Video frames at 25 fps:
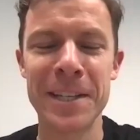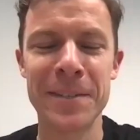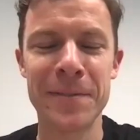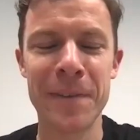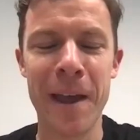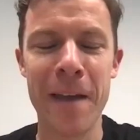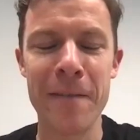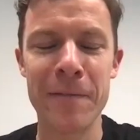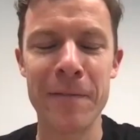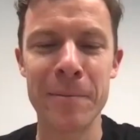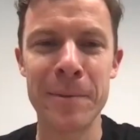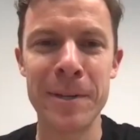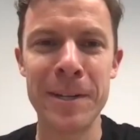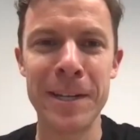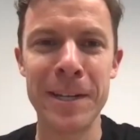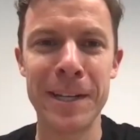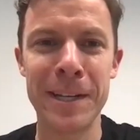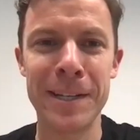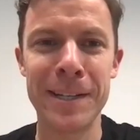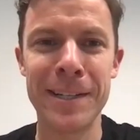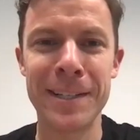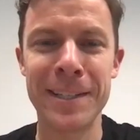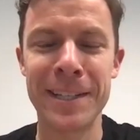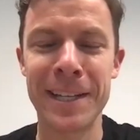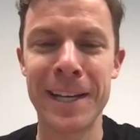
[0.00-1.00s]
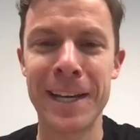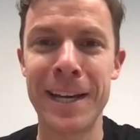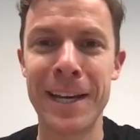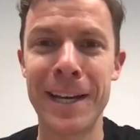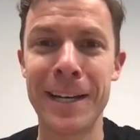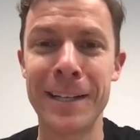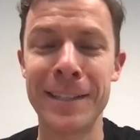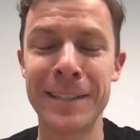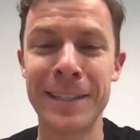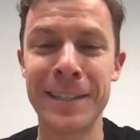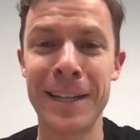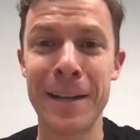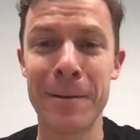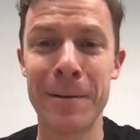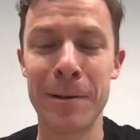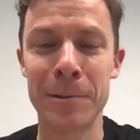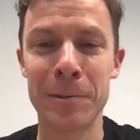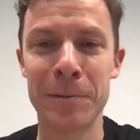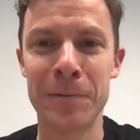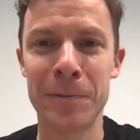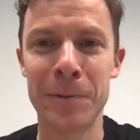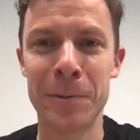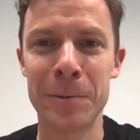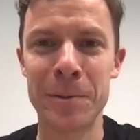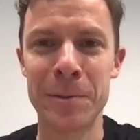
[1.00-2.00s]
Thanks for having me. And I
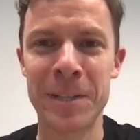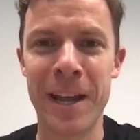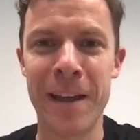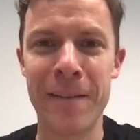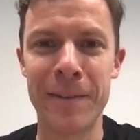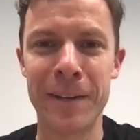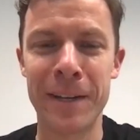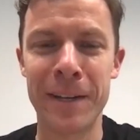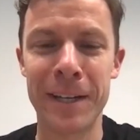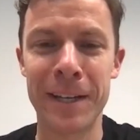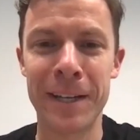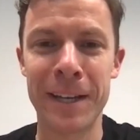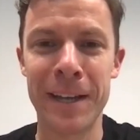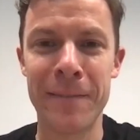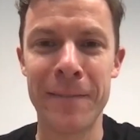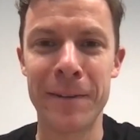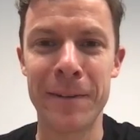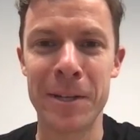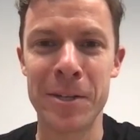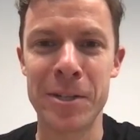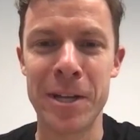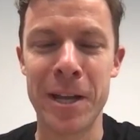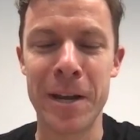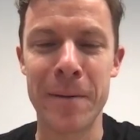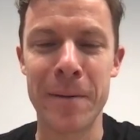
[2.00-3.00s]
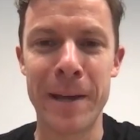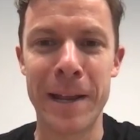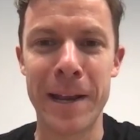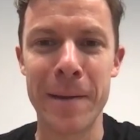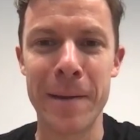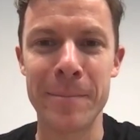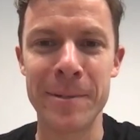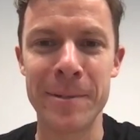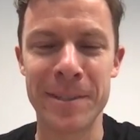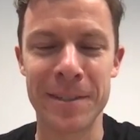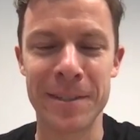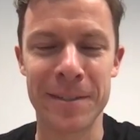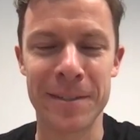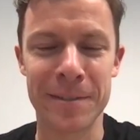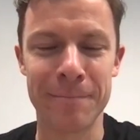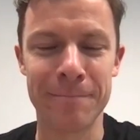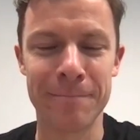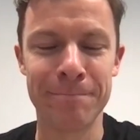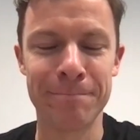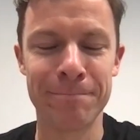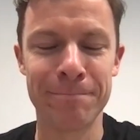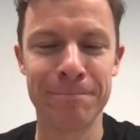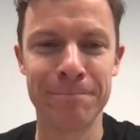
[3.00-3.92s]
look forward to having a chat about our business.